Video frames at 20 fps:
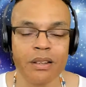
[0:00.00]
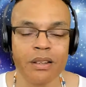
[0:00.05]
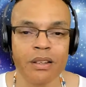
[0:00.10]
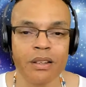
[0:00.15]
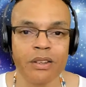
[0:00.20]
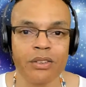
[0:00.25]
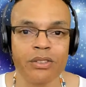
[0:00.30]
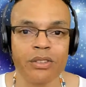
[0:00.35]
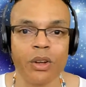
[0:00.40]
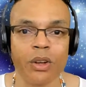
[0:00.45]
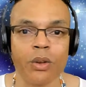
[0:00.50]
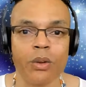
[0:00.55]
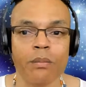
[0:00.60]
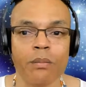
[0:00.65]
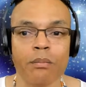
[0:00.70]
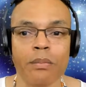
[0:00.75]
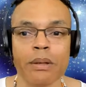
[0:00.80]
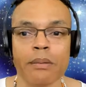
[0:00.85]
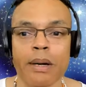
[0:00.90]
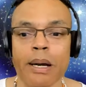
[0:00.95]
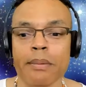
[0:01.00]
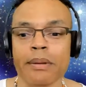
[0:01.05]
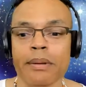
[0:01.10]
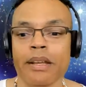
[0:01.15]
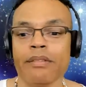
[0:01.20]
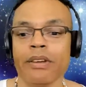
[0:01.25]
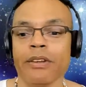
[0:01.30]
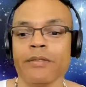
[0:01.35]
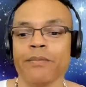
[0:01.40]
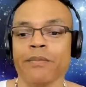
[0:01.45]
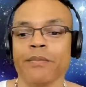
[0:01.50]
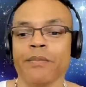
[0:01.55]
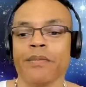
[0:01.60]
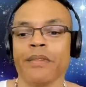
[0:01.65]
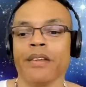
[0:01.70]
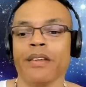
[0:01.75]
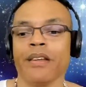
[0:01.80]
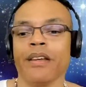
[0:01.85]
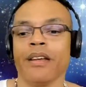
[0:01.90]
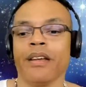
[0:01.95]
So, my beloved,
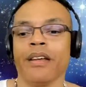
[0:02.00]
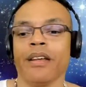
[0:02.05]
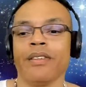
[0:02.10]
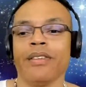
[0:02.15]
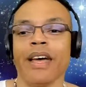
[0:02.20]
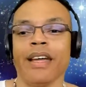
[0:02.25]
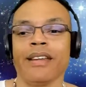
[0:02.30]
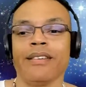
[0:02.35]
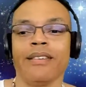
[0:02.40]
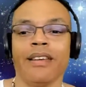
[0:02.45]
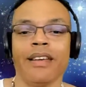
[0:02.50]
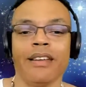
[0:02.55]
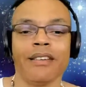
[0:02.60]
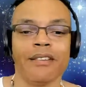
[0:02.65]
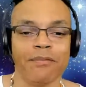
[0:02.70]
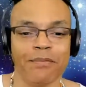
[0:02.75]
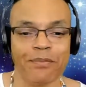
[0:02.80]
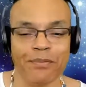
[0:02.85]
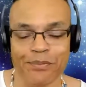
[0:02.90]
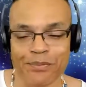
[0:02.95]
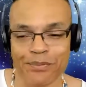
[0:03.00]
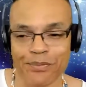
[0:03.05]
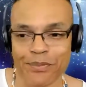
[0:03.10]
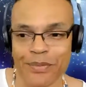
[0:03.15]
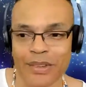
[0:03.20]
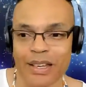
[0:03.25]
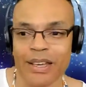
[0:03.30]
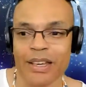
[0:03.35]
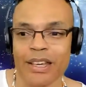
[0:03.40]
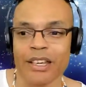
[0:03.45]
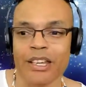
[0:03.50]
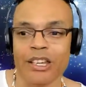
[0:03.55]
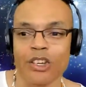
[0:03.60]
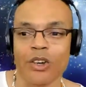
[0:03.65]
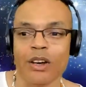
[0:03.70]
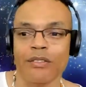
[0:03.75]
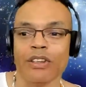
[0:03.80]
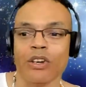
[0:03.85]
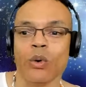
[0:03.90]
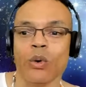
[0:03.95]
that's it. You have
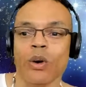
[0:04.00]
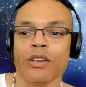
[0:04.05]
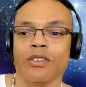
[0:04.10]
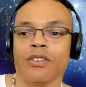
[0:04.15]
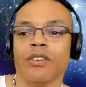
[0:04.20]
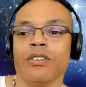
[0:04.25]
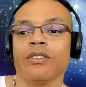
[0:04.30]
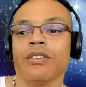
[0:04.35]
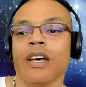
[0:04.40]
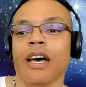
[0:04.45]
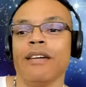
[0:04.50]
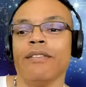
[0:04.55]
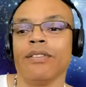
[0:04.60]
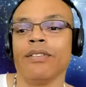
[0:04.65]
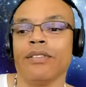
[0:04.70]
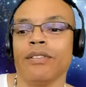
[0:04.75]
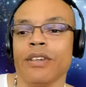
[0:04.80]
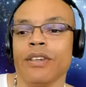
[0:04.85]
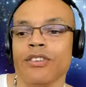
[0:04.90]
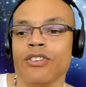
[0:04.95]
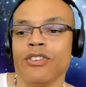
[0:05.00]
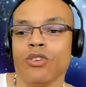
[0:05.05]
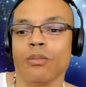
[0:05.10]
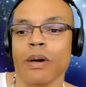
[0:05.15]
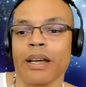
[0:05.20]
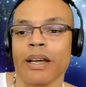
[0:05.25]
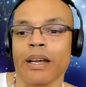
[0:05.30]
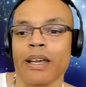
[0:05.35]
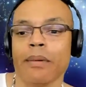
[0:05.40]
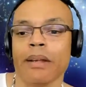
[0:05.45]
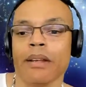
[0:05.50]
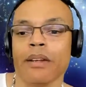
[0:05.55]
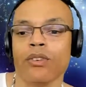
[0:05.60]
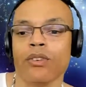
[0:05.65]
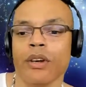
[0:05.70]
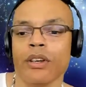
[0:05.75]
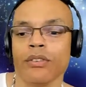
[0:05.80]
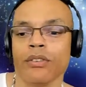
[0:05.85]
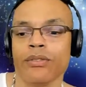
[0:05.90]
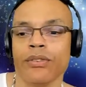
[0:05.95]
any questions? I've sent you my email
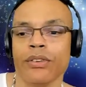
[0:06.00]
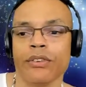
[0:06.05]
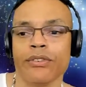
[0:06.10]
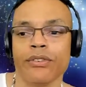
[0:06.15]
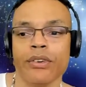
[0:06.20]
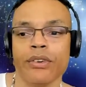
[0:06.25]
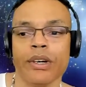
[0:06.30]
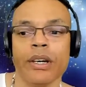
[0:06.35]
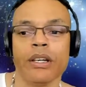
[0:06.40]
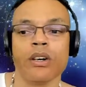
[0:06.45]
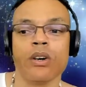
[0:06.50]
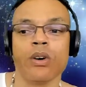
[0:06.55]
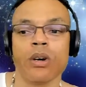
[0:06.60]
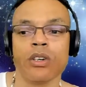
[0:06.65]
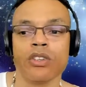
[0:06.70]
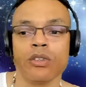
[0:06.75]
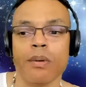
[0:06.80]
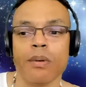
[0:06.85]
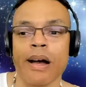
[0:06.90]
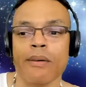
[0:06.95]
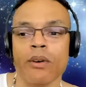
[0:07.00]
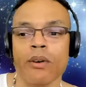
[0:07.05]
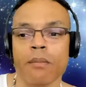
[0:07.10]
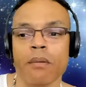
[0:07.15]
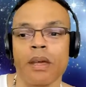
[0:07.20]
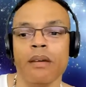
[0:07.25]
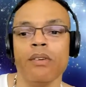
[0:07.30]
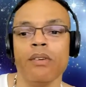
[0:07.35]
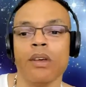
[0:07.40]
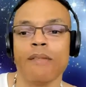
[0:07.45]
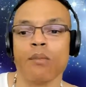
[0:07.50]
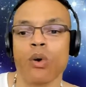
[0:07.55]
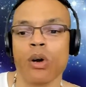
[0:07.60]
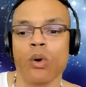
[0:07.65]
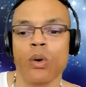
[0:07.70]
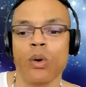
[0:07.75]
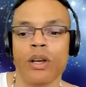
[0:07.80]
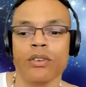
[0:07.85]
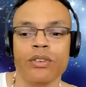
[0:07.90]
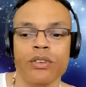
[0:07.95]
address. Feel free to correspond with me if you have more
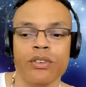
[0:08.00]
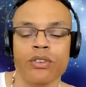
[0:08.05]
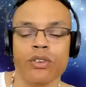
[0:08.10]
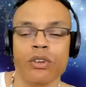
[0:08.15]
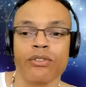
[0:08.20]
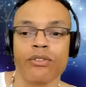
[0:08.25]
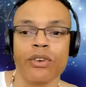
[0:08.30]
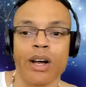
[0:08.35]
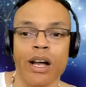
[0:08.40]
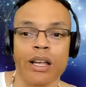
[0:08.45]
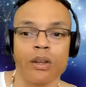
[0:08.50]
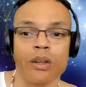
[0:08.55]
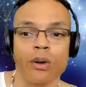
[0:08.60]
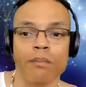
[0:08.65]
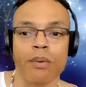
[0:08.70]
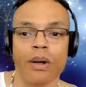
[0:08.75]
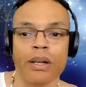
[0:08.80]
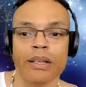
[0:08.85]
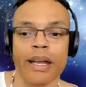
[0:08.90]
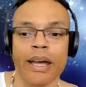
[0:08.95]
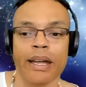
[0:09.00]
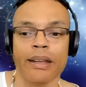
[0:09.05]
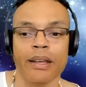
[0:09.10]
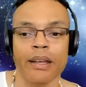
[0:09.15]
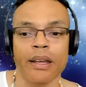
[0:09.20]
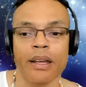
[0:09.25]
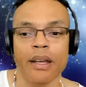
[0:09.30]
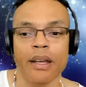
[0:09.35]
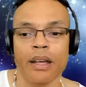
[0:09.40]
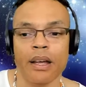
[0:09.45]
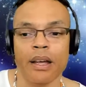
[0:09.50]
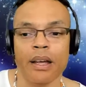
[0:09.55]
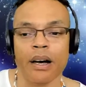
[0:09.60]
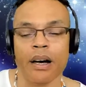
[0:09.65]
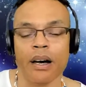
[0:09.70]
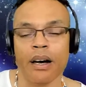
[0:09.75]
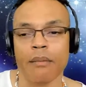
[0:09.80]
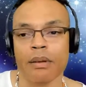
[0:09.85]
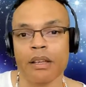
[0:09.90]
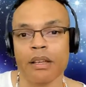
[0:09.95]
questions or follow up on that. I
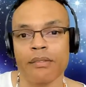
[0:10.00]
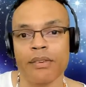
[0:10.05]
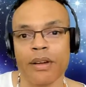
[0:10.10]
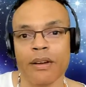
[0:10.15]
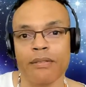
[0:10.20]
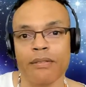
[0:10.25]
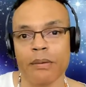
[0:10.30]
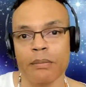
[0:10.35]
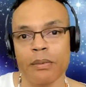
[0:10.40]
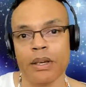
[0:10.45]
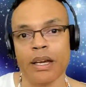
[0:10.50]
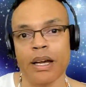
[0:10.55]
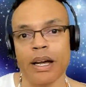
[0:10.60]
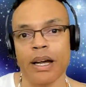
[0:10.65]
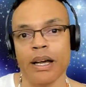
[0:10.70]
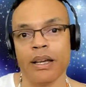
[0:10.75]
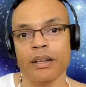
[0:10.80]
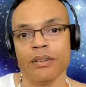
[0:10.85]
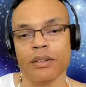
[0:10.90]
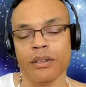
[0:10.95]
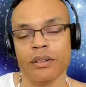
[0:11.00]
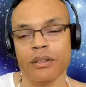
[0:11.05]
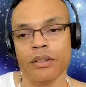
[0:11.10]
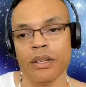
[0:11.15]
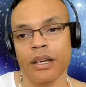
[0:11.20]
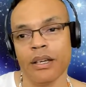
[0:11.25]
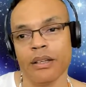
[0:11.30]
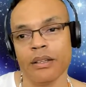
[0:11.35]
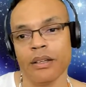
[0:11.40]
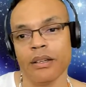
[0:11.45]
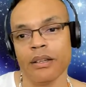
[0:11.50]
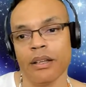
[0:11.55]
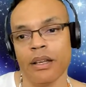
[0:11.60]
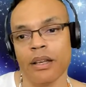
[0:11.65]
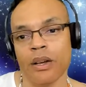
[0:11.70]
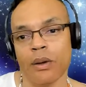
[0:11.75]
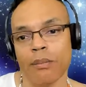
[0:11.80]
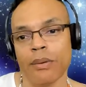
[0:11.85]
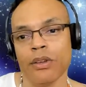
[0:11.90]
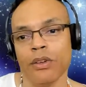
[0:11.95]
love hearing from you guys and
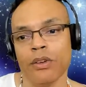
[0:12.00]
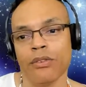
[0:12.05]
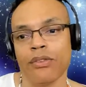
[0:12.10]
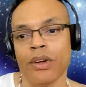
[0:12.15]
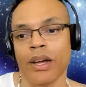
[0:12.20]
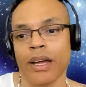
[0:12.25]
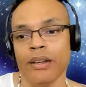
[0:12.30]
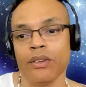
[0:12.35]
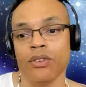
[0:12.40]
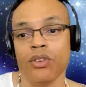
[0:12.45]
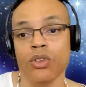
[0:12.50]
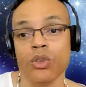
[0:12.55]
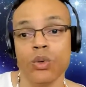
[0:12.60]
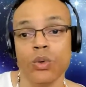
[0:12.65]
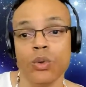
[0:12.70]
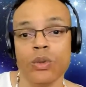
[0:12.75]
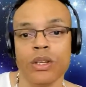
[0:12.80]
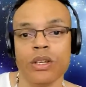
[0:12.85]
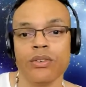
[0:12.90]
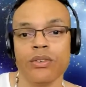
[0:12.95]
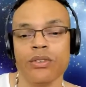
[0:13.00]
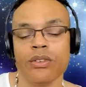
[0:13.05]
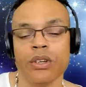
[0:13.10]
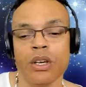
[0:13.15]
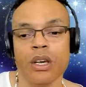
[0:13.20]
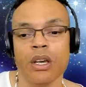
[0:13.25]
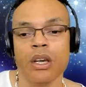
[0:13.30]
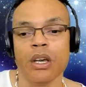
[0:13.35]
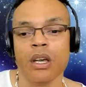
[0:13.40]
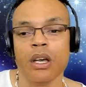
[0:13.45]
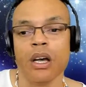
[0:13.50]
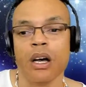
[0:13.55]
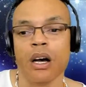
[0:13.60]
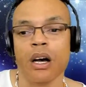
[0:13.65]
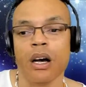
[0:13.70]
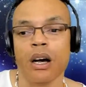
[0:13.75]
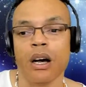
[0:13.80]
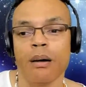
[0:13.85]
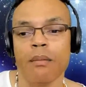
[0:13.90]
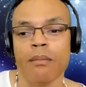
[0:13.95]
helping you fine tune this.
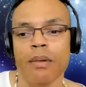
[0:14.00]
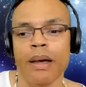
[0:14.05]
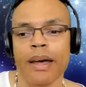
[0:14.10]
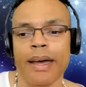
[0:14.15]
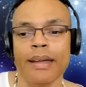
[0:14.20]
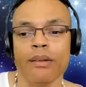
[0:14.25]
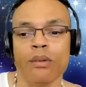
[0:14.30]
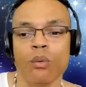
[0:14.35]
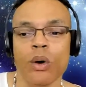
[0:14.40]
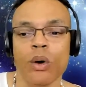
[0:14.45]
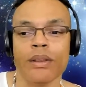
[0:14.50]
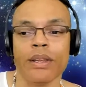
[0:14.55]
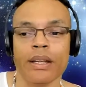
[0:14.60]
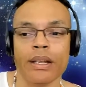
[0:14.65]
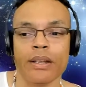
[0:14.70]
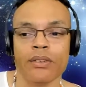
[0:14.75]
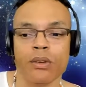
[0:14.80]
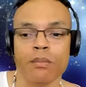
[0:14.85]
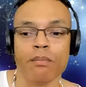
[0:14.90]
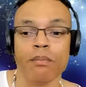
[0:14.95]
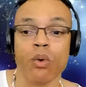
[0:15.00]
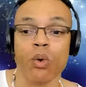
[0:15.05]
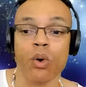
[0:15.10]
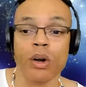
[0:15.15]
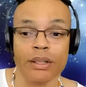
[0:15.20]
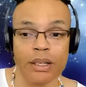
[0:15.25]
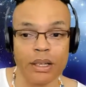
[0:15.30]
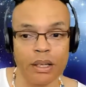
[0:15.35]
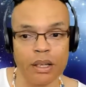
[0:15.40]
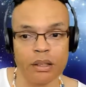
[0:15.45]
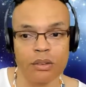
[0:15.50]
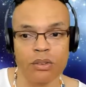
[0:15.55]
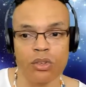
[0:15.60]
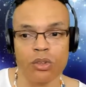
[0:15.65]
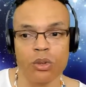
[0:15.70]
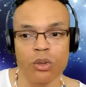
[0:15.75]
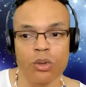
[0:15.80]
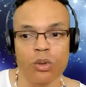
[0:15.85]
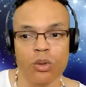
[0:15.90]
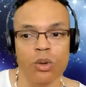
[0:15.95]
And one thing that's important
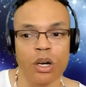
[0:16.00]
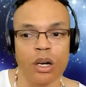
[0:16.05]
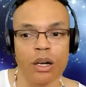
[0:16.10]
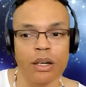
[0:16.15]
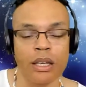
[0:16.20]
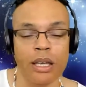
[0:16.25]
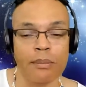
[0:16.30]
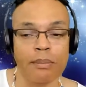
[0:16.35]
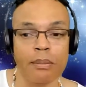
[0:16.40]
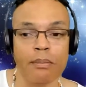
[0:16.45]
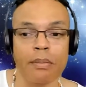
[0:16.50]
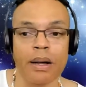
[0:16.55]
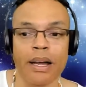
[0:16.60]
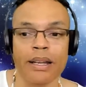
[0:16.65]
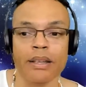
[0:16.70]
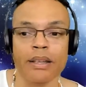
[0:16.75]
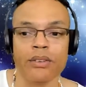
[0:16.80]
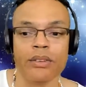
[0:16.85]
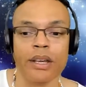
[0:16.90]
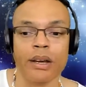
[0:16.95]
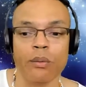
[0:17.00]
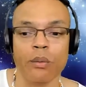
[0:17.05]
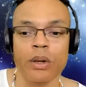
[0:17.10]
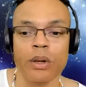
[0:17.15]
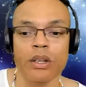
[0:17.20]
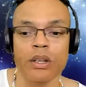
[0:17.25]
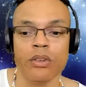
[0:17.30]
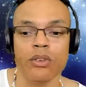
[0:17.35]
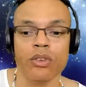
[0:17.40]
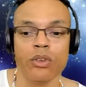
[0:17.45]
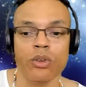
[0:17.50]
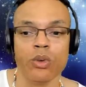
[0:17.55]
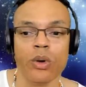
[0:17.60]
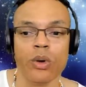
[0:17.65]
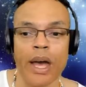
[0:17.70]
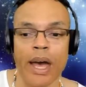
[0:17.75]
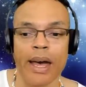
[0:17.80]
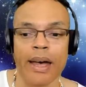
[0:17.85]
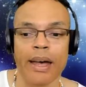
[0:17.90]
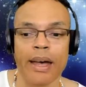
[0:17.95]
to keep in mind is that we do
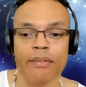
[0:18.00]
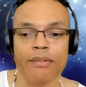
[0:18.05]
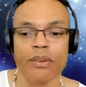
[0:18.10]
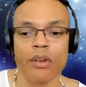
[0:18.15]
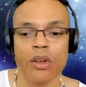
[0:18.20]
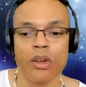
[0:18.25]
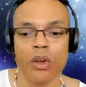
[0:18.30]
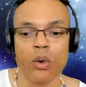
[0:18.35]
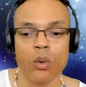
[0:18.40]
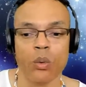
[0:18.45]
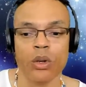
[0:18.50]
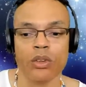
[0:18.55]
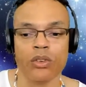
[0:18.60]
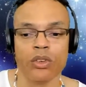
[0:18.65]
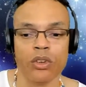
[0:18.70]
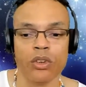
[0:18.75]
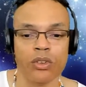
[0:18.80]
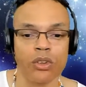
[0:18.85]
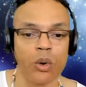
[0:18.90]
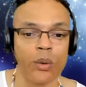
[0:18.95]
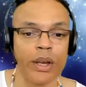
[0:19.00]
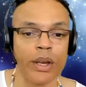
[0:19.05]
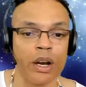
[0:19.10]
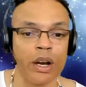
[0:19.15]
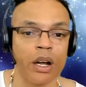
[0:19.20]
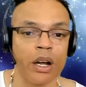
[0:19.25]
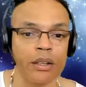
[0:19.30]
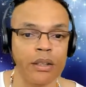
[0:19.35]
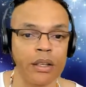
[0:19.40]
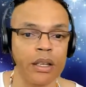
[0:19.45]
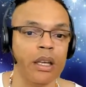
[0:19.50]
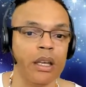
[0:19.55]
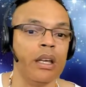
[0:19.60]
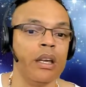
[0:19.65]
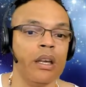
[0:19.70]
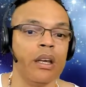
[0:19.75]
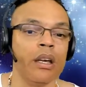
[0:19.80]
have, which is going on, the